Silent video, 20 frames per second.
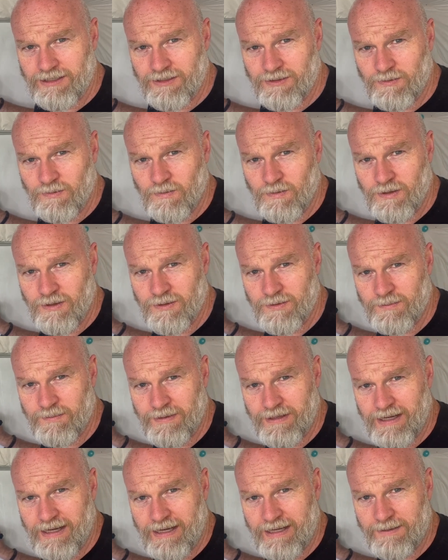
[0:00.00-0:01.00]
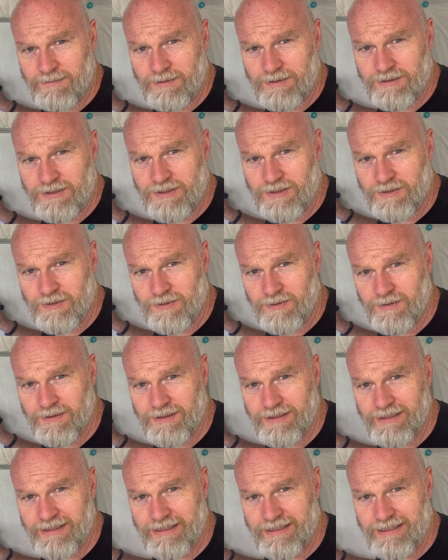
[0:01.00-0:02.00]
you won't be able to
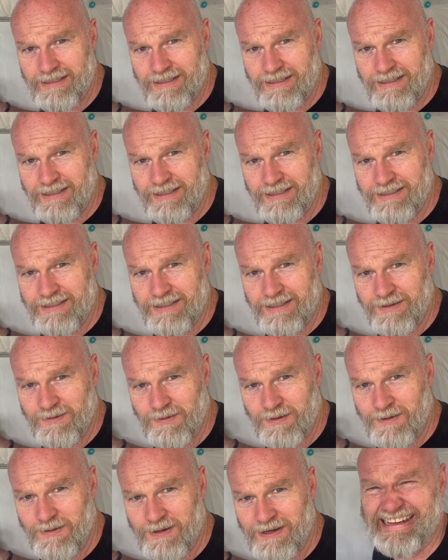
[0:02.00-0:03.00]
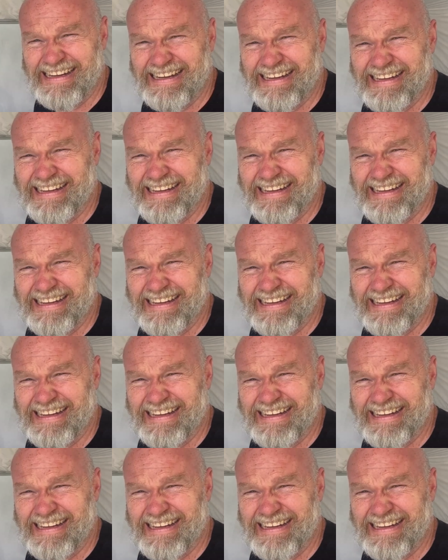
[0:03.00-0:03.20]
continue. Oh,